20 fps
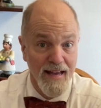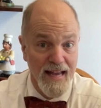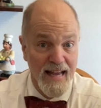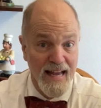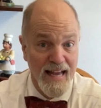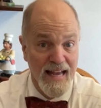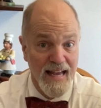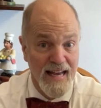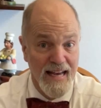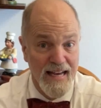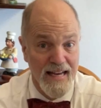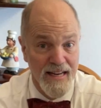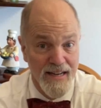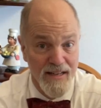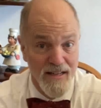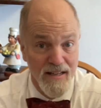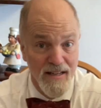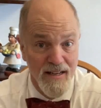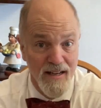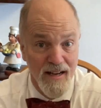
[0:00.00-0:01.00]

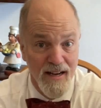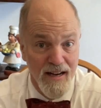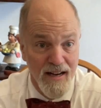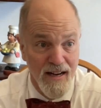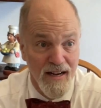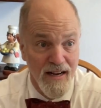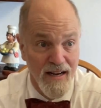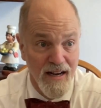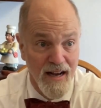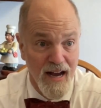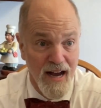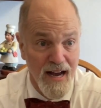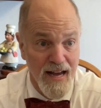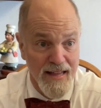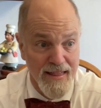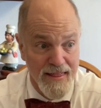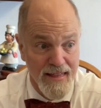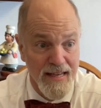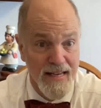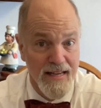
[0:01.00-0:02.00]
and
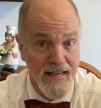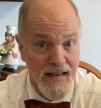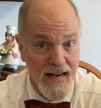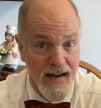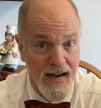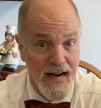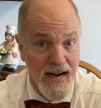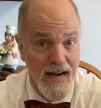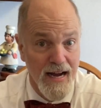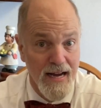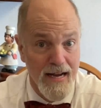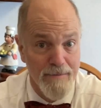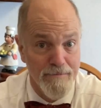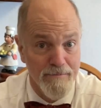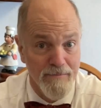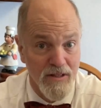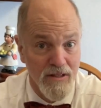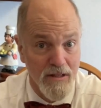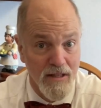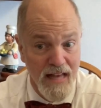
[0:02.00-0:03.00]
I think
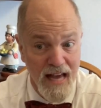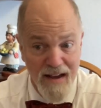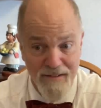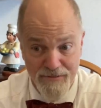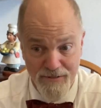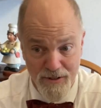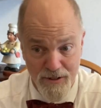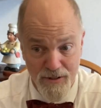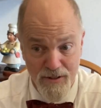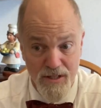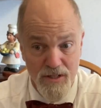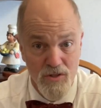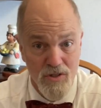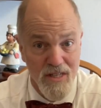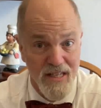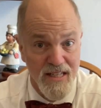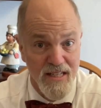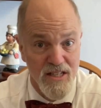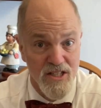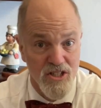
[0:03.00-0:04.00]
I'm after this
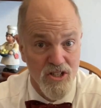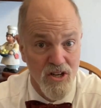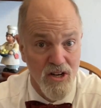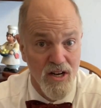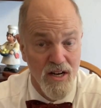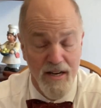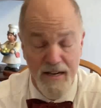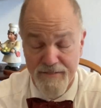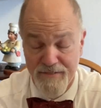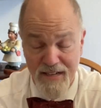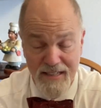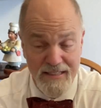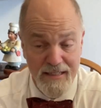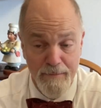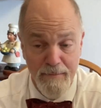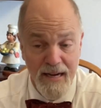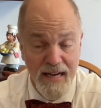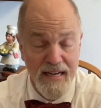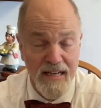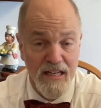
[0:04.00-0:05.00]
thing is gone. In fact,
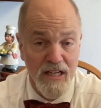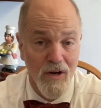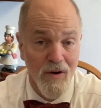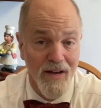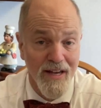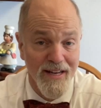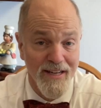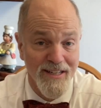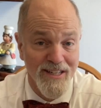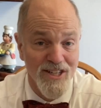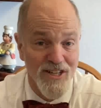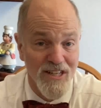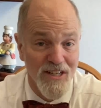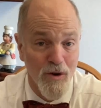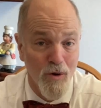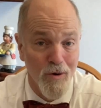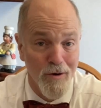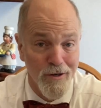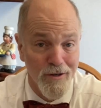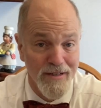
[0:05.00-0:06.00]
I might go ahead and
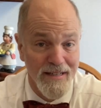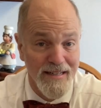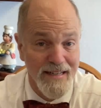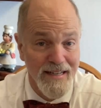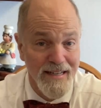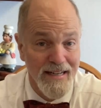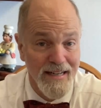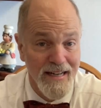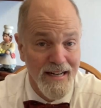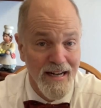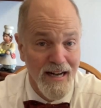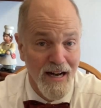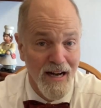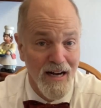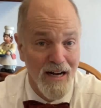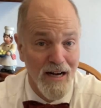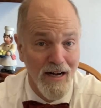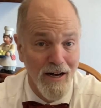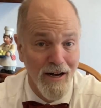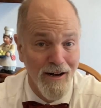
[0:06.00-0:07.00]
order it
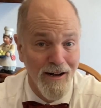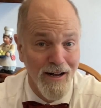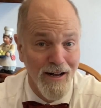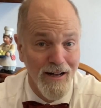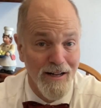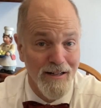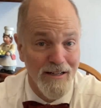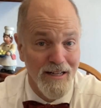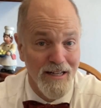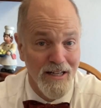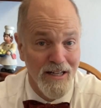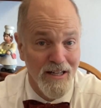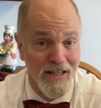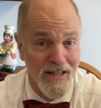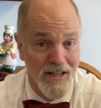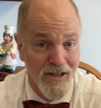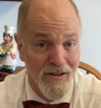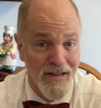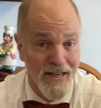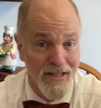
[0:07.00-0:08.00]
uh,
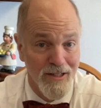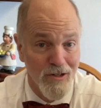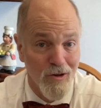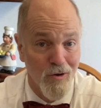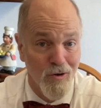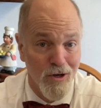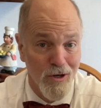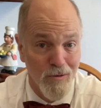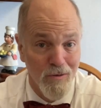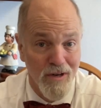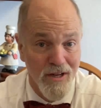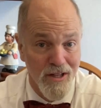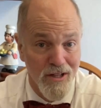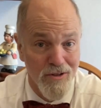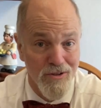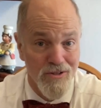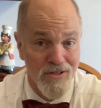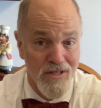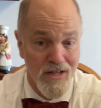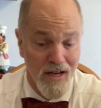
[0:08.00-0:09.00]
go ahead and order one of
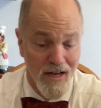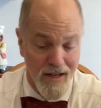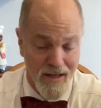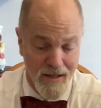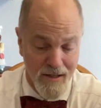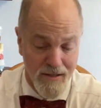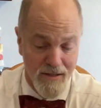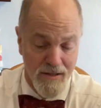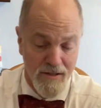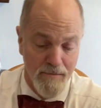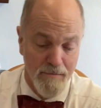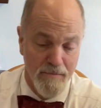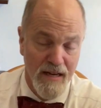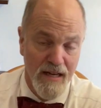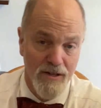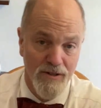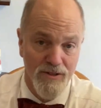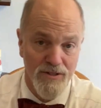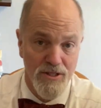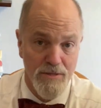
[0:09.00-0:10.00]
those uh,
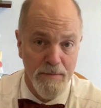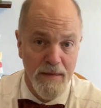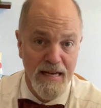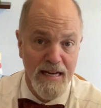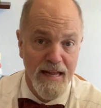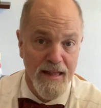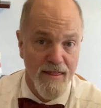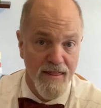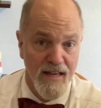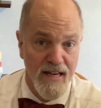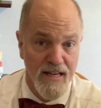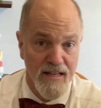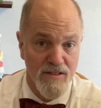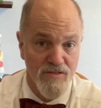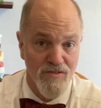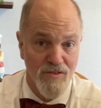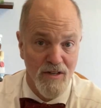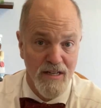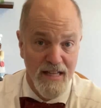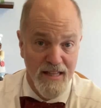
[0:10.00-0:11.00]
metal spinny
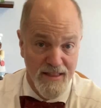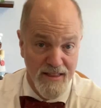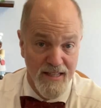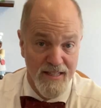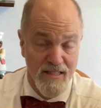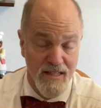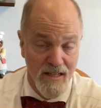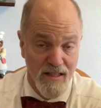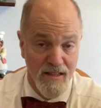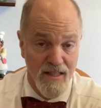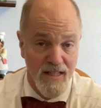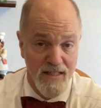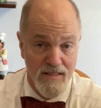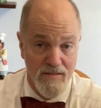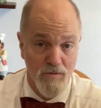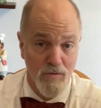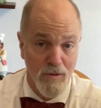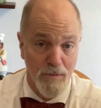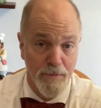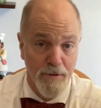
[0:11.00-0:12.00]
things for it uh, that's a, uh, that
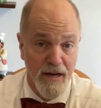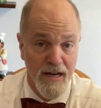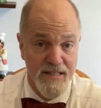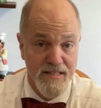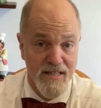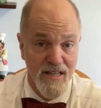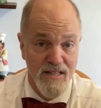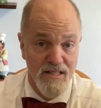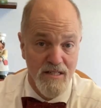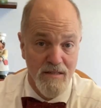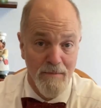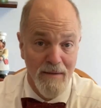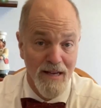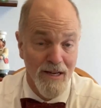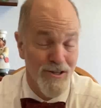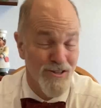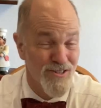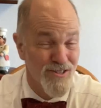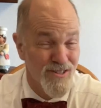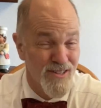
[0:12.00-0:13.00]
will process
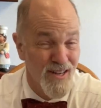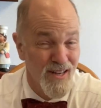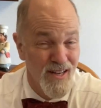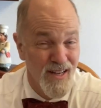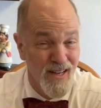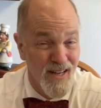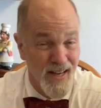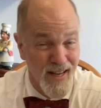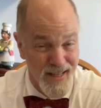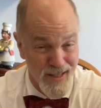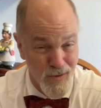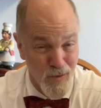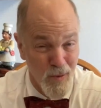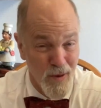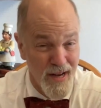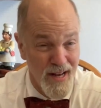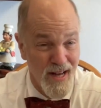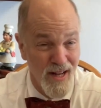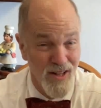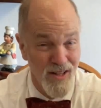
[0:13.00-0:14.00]
tomatoes as
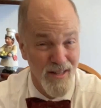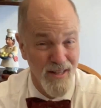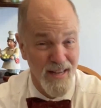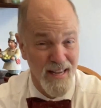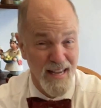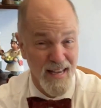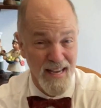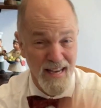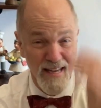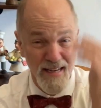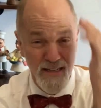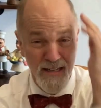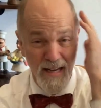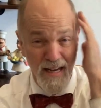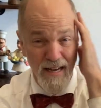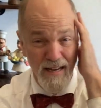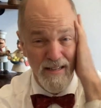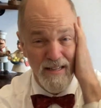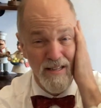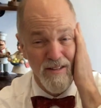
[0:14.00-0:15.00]
well and
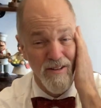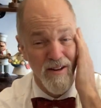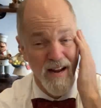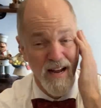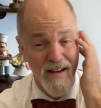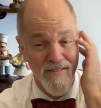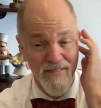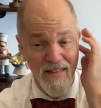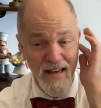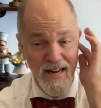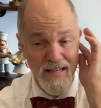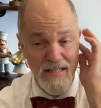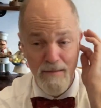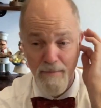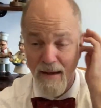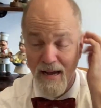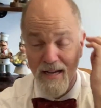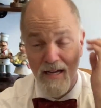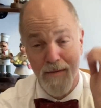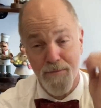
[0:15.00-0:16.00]
uh, either have that as
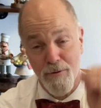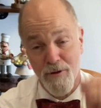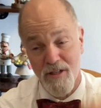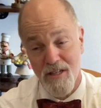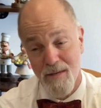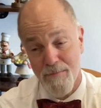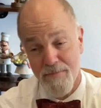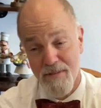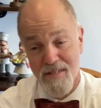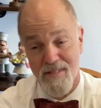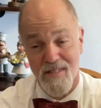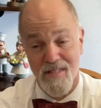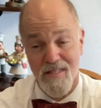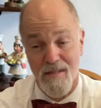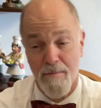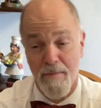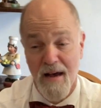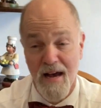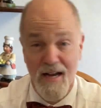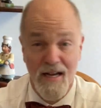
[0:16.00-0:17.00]
a backup or keep this
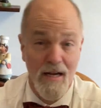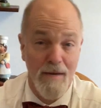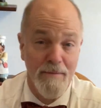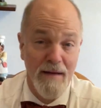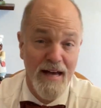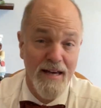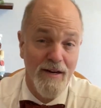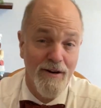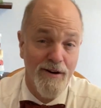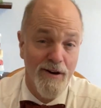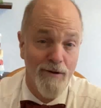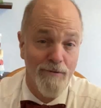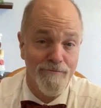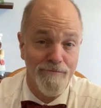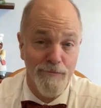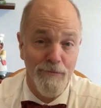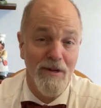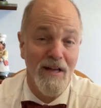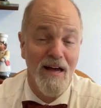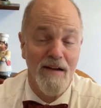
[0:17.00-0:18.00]
as a backup. I don't know.
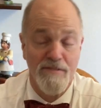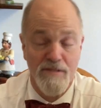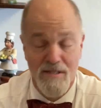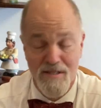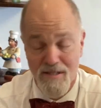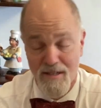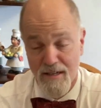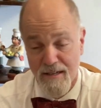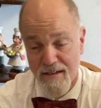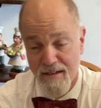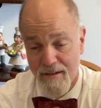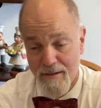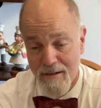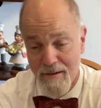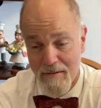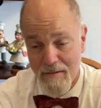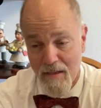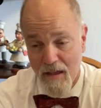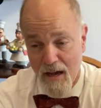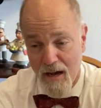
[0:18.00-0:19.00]
We'll have to see.
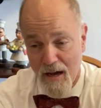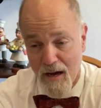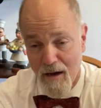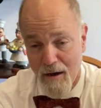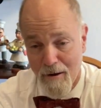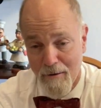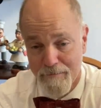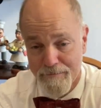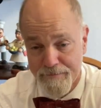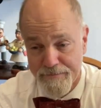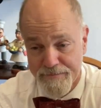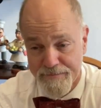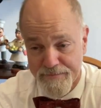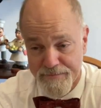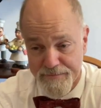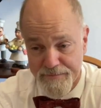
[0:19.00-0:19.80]
Um,